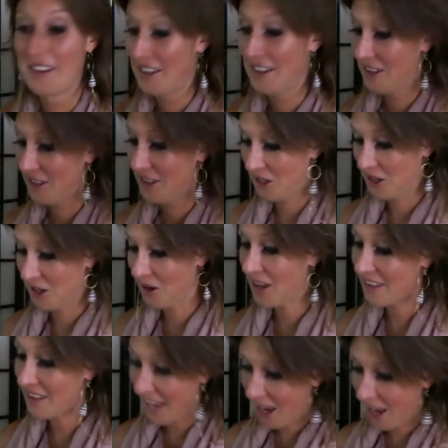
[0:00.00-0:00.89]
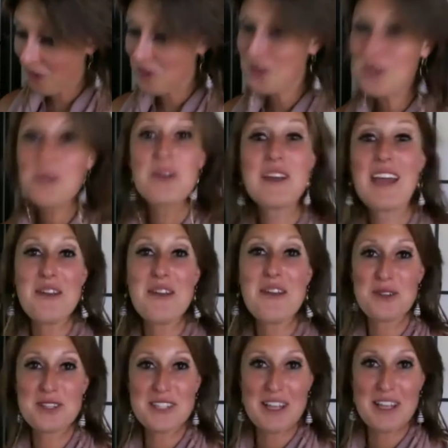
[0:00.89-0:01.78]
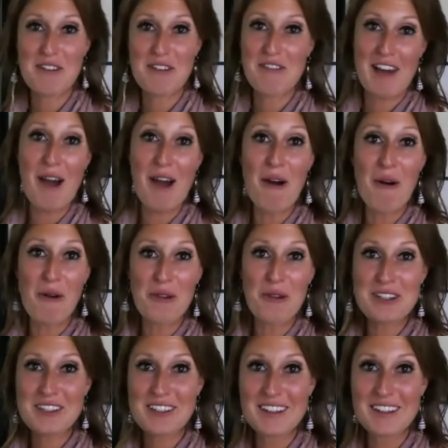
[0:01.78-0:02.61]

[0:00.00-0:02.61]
you know, and how you get yourself out